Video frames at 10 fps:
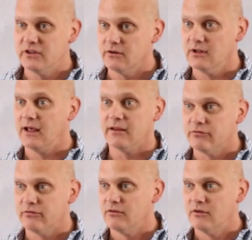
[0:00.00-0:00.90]
in your
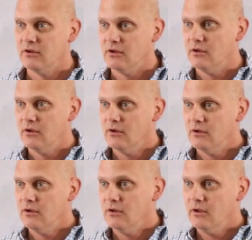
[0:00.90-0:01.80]
life.
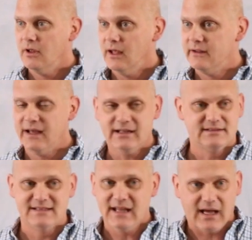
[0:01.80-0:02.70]
Mm-hmm. And
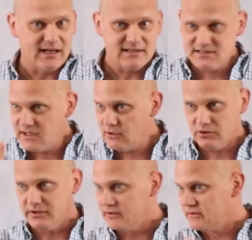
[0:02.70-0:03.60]
that's not
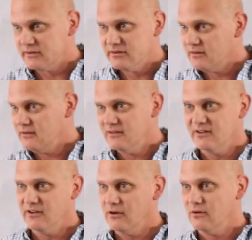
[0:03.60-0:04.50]
singleness,
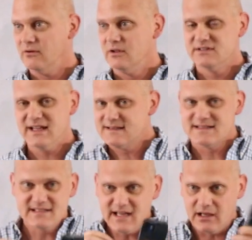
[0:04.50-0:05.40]
you know? It's not the
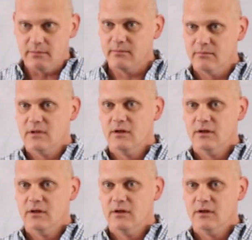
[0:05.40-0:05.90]
same.